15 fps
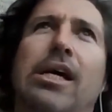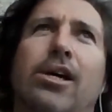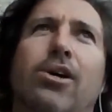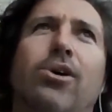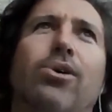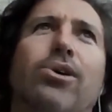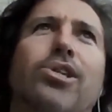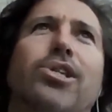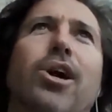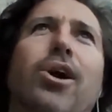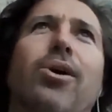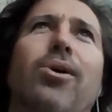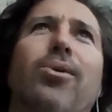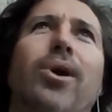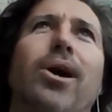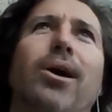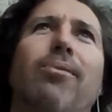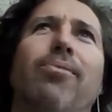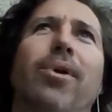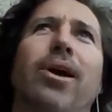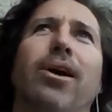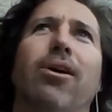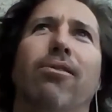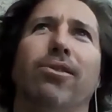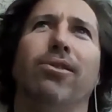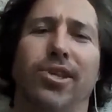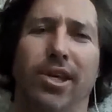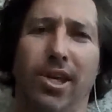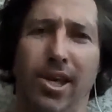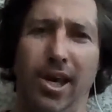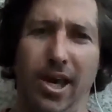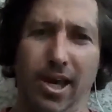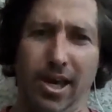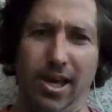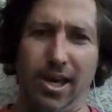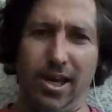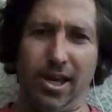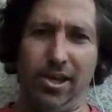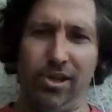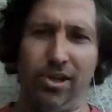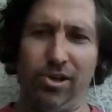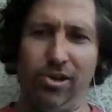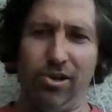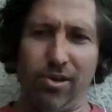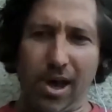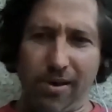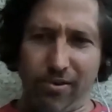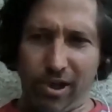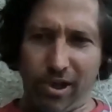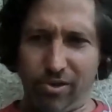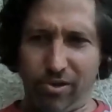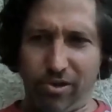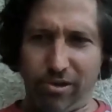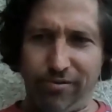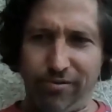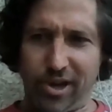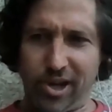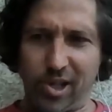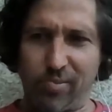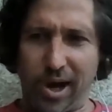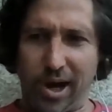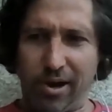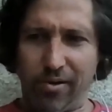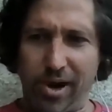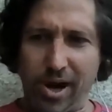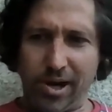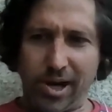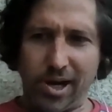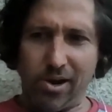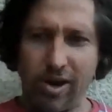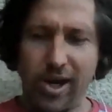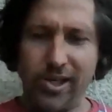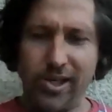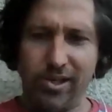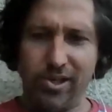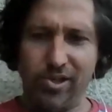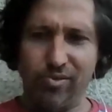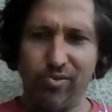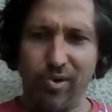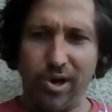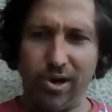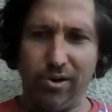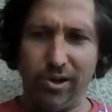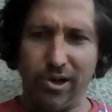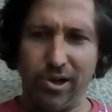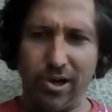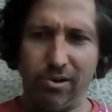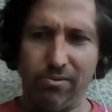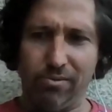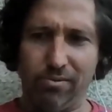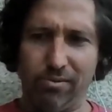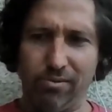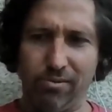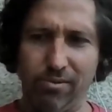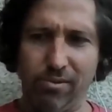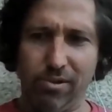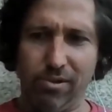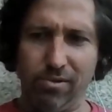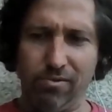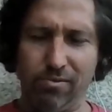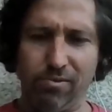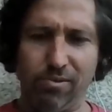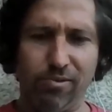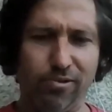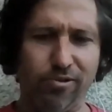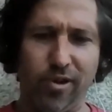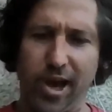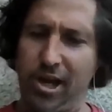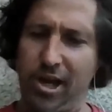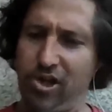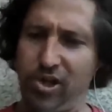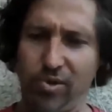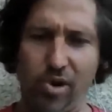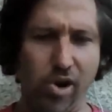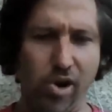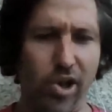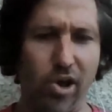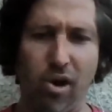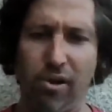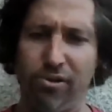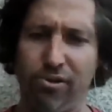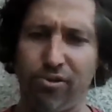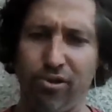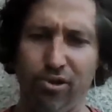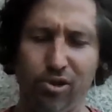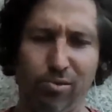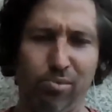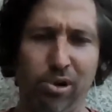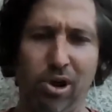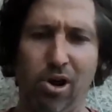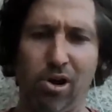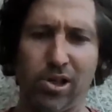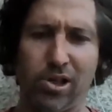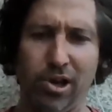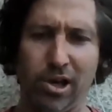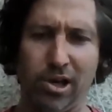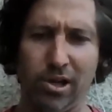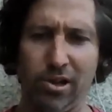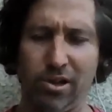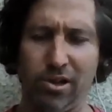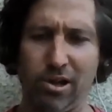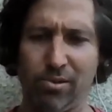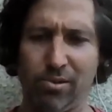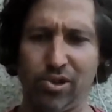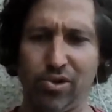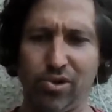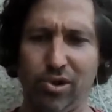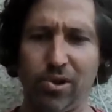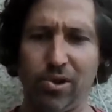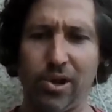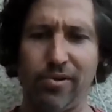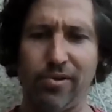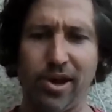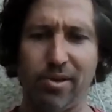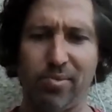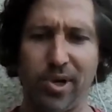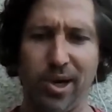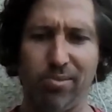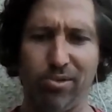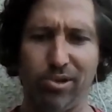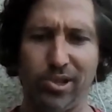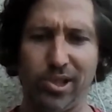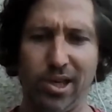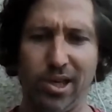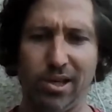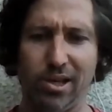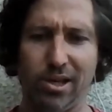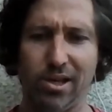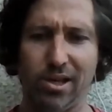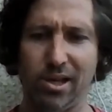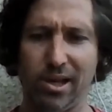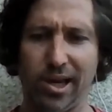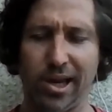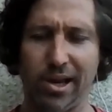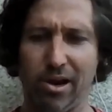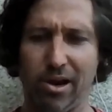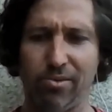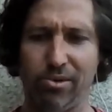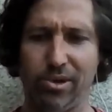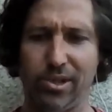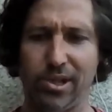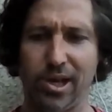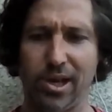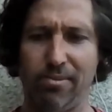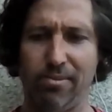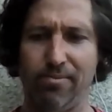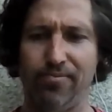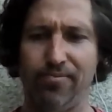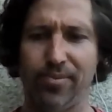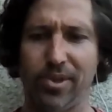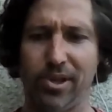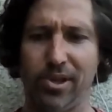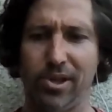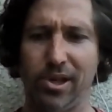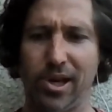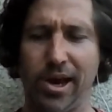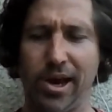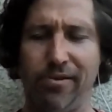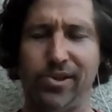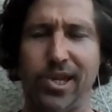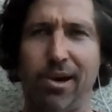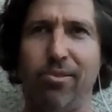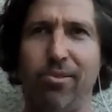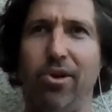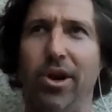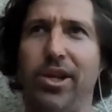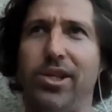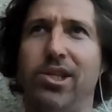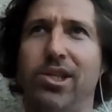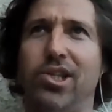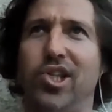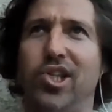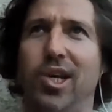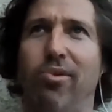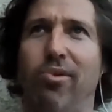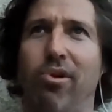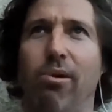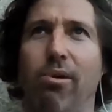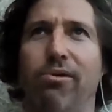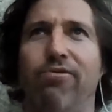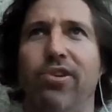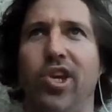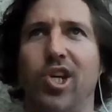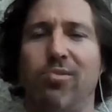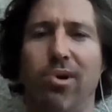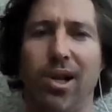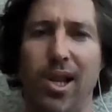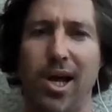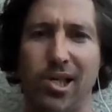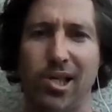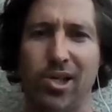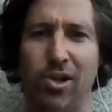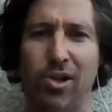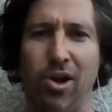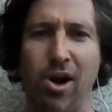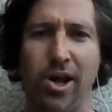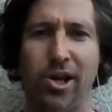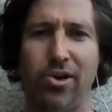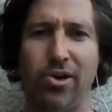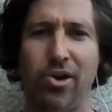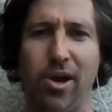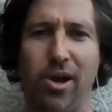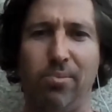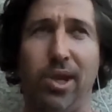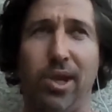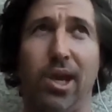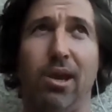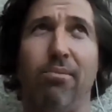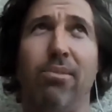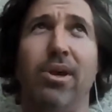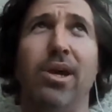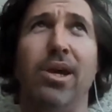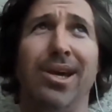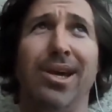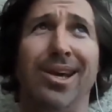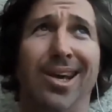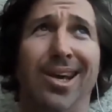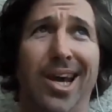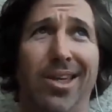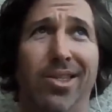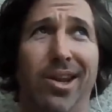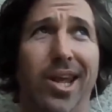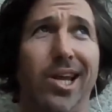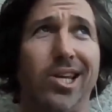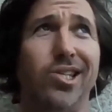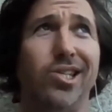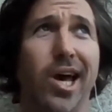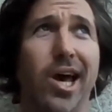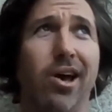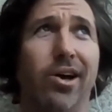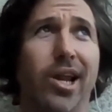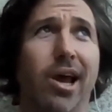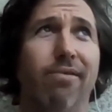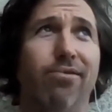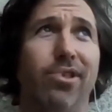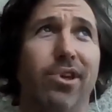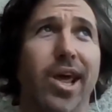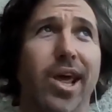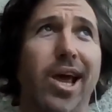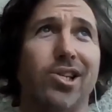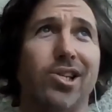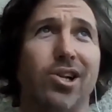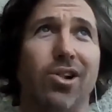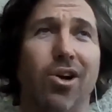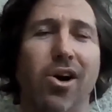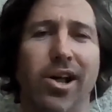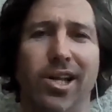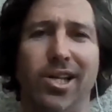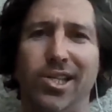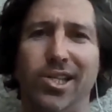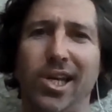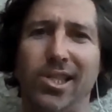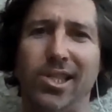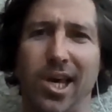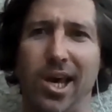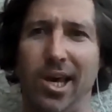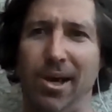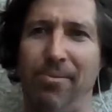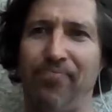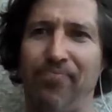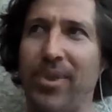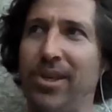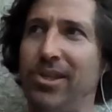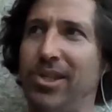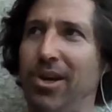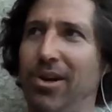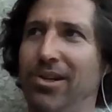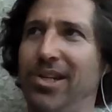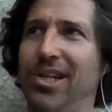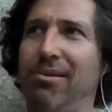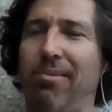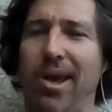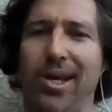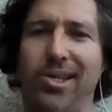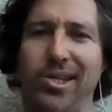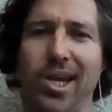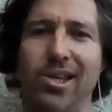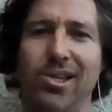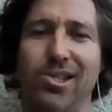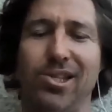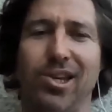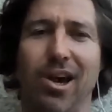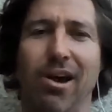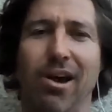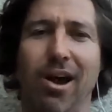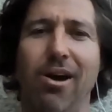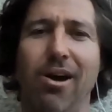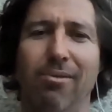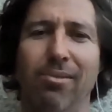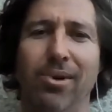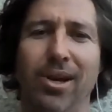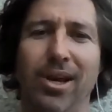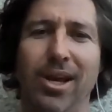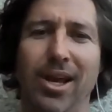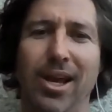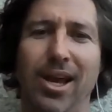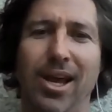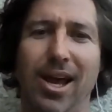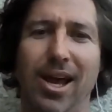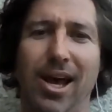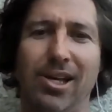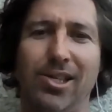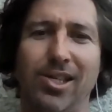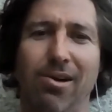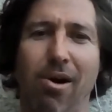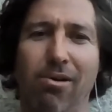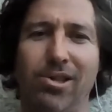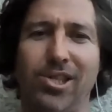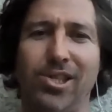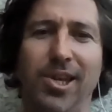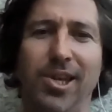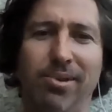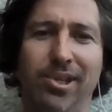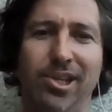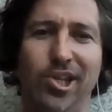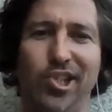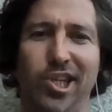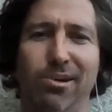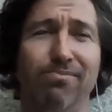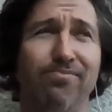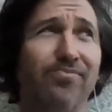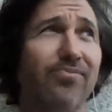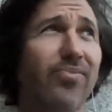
Cool. So um, obviously, you having your fitness background, and I did as well, and I found you early on through your blogs, like I'm sure a lot of other people did. And I would um, have some nights at the gym where I would finish my last client at 9 p.m. and the next day I'd have the next client at 6 a.m. So it didn't make sense to go home. Uh, so I would sleep in the gym.